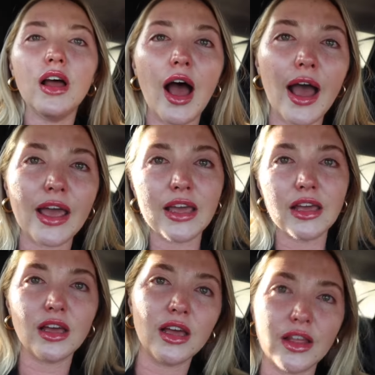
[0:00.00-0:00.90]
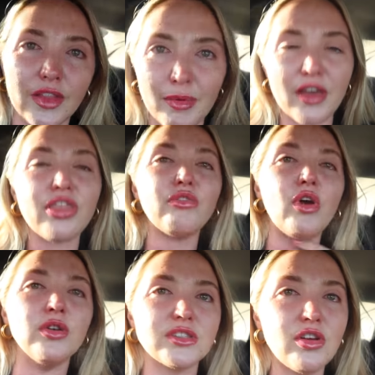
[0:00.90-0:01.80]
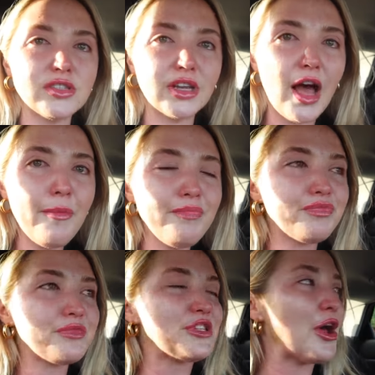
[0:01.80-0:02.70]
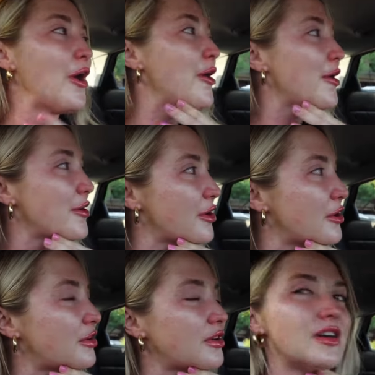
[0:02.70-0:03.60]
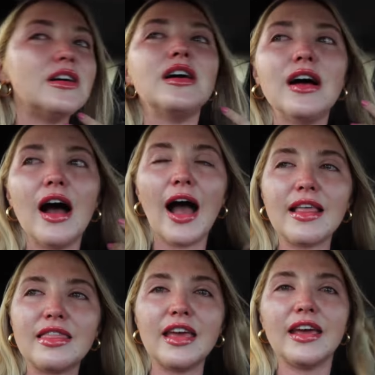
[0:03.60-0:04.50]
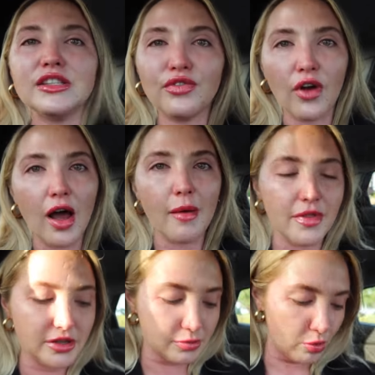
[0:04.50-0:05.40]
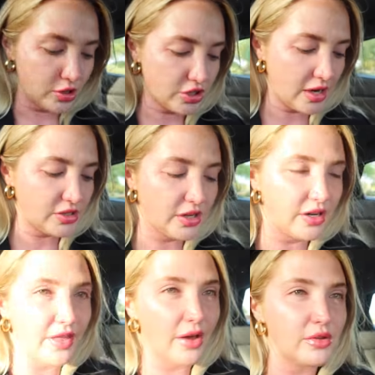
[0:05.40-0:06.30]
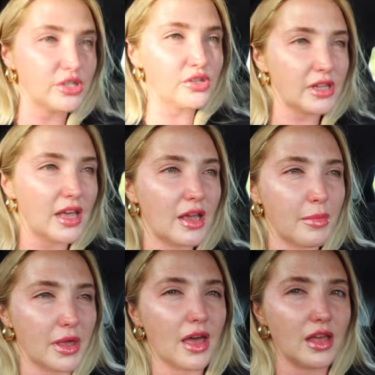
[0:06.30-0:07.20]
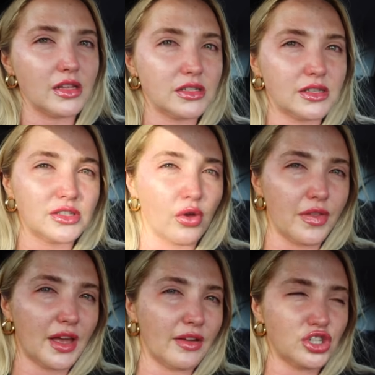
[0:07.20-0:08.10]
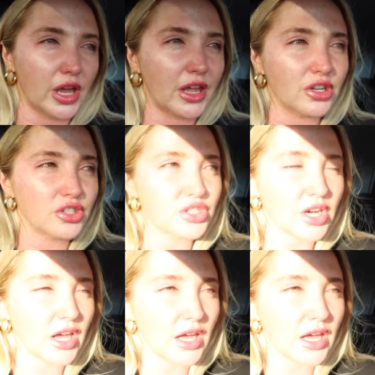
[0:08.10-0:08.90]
I like my throat is closing up, so I think it's from this moisturizer that I was using because that's the only thing I've changed.